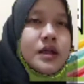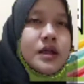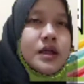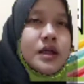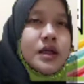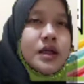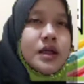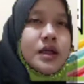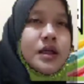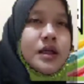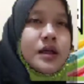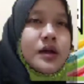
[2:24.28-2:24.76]

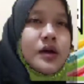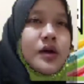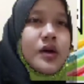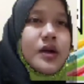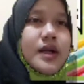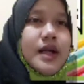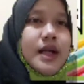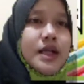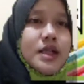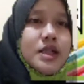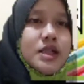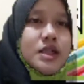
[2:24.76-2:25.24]
A
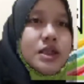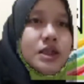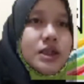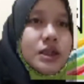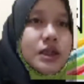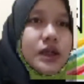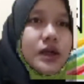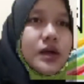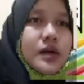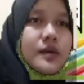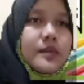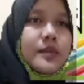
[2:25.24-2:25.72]
connection
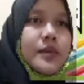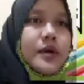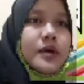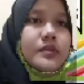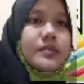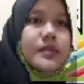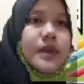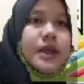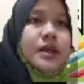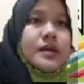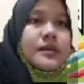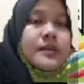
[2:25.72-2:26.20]
about
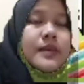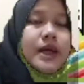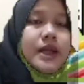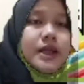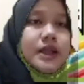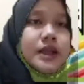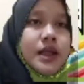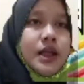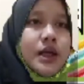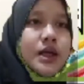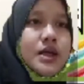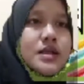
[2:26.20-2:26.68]

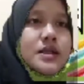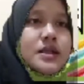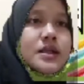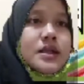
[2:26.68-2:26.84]
mathematics